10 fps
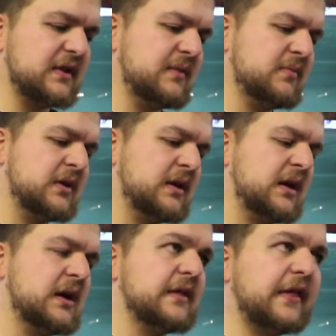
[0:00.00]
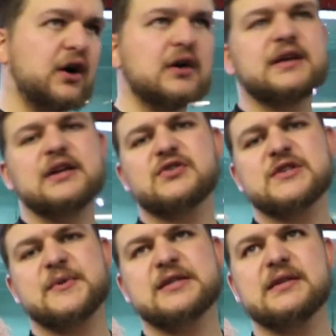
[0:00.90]
them. They are a
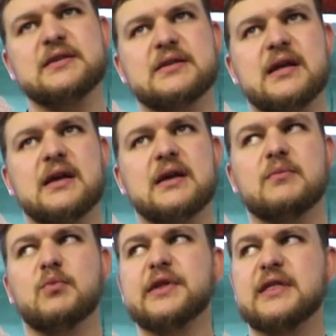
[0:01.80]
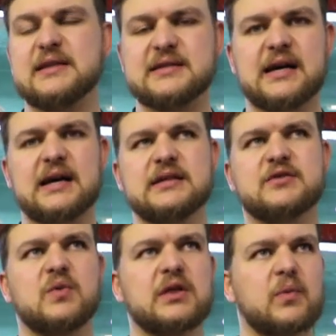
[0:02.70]
dangerous species. They, with their
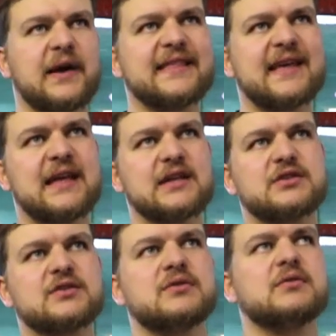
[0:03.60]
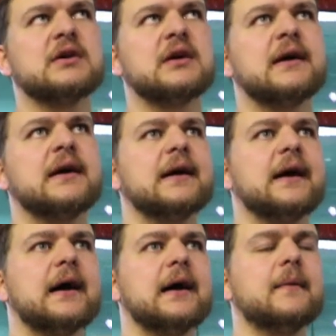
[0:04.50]
size, with where they get to,
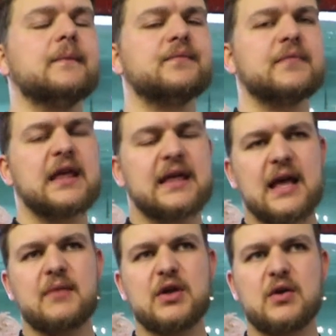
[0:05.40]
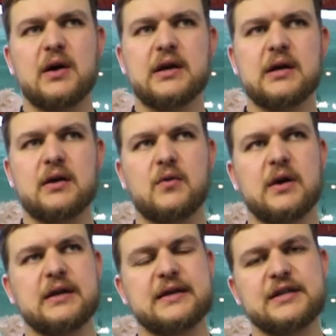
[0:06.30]
they can be quite
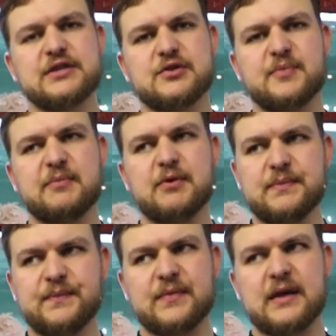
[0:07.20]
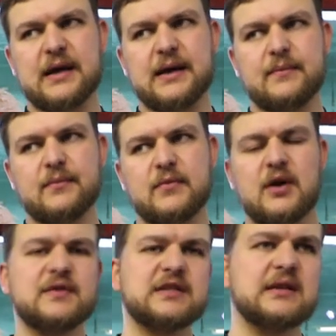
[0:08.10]
a danger to people.
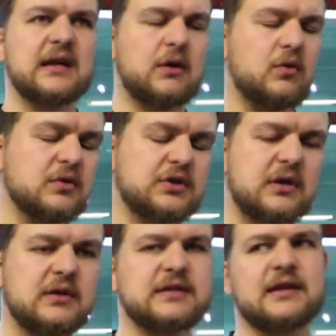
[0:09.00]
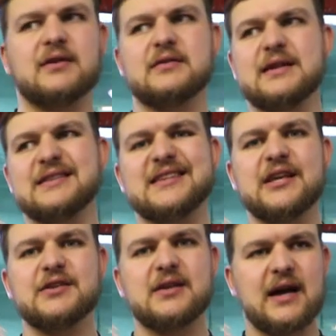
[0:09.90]
Obviously, like all sharks, they're not
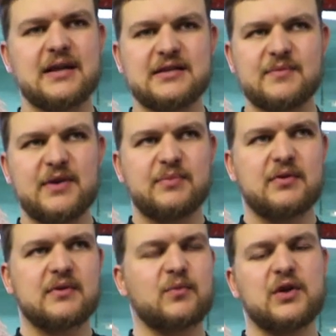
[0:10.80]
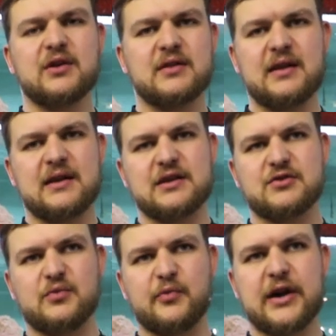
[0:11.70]
intentionally hunting people. We're not their
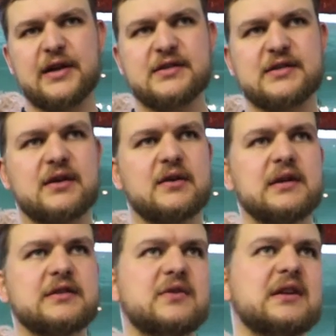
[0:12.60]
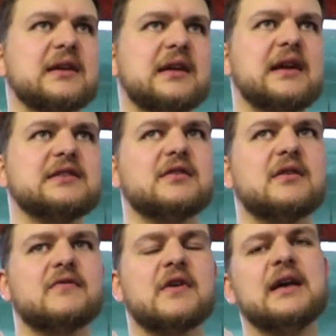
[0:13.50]
natural prey, so it's really a case
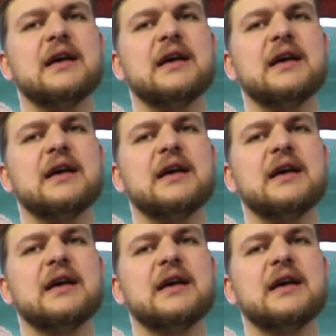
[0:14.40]
of